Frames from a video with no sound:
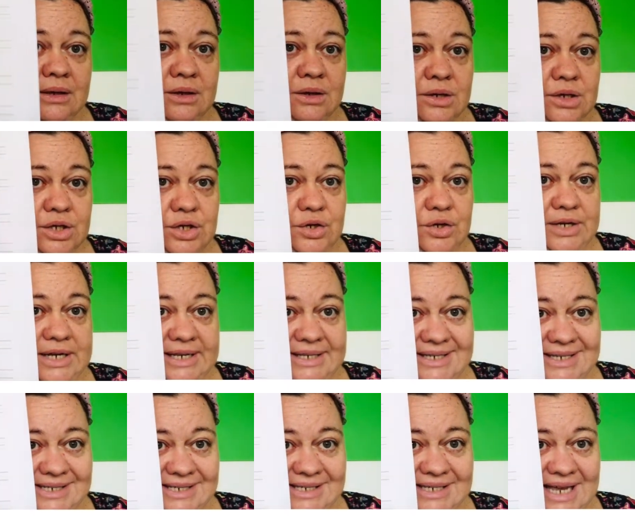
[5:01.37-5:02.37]
you need
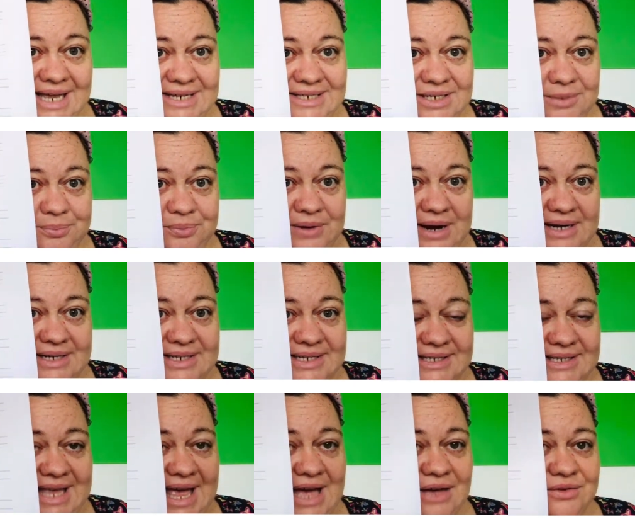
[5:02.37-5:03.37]
to start to practice
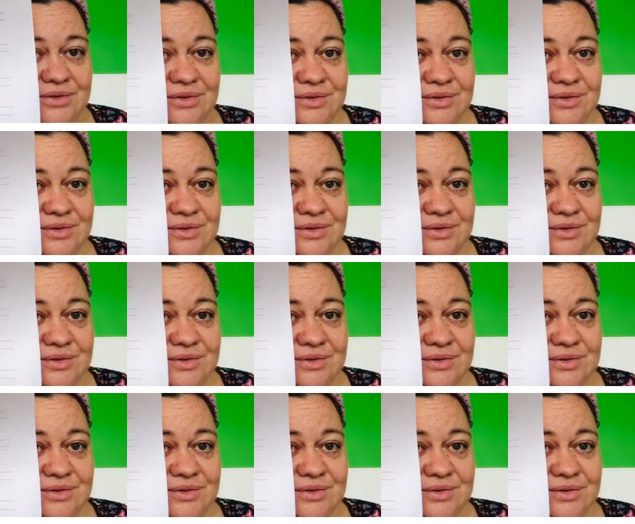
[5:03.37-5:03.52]
how to